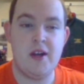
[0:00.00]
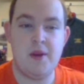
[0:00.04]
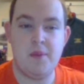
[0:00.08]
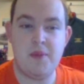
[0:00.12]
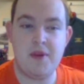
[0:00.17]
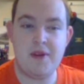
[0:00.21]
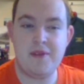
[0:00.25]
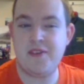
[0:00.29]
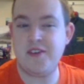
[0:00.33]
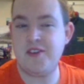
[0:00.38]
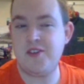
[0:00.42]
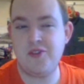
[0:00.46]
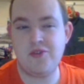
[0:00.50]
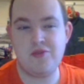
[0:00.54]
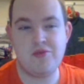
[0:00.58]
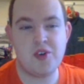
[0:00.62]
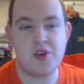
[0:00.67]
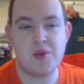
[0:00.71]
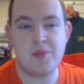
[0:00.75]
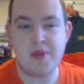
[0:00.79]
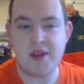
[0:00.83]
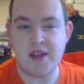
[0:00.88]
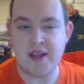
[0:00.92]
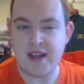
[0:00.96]
But if it's just
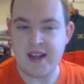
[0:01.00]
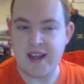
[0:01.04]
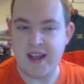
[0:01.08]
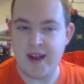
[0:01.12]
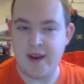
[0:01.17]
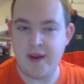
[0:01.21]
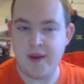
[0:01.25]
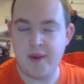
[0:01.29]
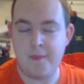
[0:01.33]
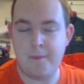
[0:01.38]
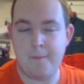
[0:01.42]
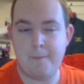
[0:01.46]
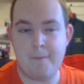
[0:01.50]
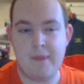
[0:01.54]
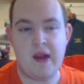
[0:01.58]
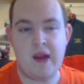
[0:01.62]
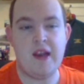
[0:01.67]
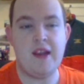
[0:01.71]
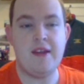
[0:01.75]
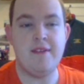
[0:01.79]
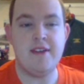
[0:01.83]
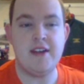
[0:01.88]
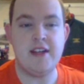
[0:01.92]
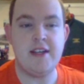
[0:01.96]
Rugby again, I might
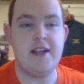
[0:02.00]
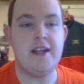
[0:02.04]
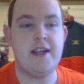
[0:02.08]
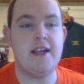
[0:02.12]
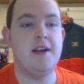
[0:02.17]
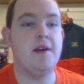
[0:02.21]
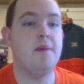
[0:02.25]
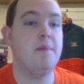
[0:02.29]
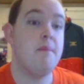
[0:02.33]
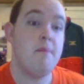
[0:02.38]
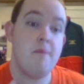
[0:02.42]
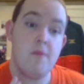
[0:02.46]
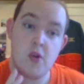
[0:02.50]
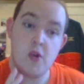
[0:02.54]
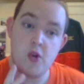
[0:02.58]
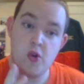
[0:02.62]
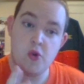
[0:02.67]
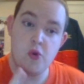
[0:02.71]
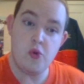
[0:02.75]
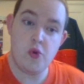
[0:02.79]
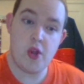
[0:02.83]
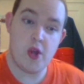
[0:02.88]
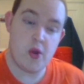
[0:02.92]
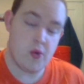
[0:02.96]
leave it a year.
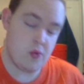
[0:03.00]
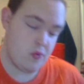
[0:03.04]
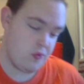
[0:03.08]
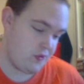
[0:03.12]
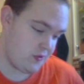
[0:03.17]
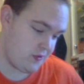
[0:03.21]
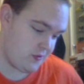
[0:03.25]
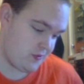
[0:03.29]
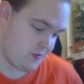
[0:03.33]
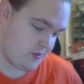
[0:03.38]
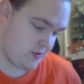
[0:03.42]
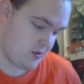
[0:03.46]
Who knows?